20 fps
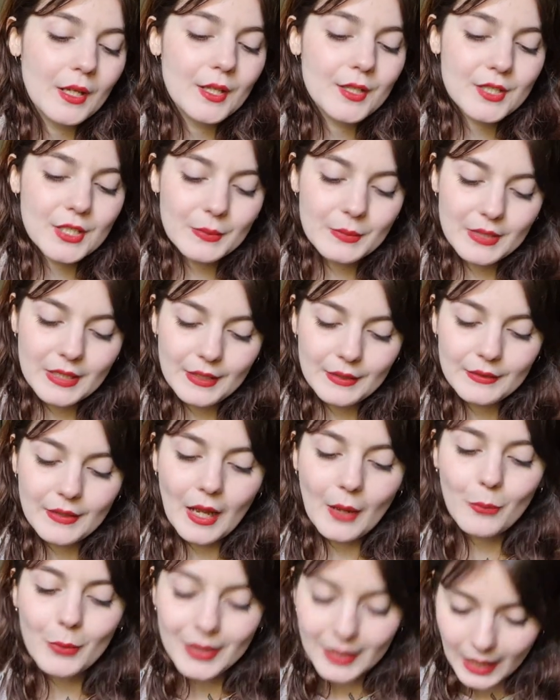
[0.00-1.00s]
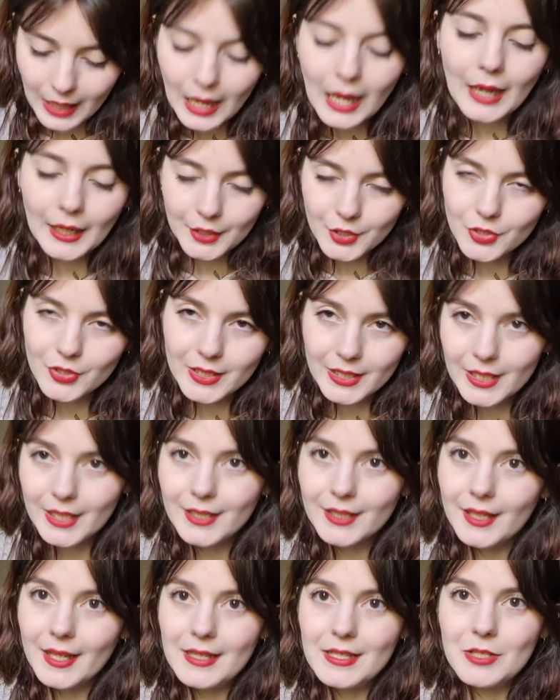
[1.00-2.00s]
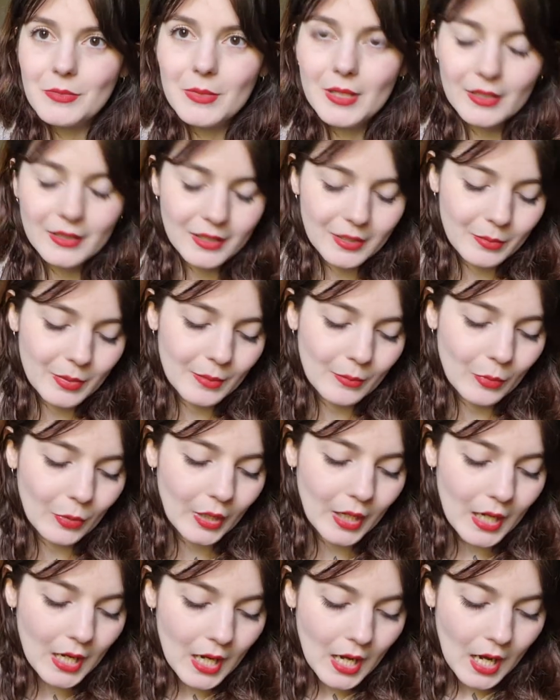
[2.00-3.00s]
something that will actually engage me a little bit more.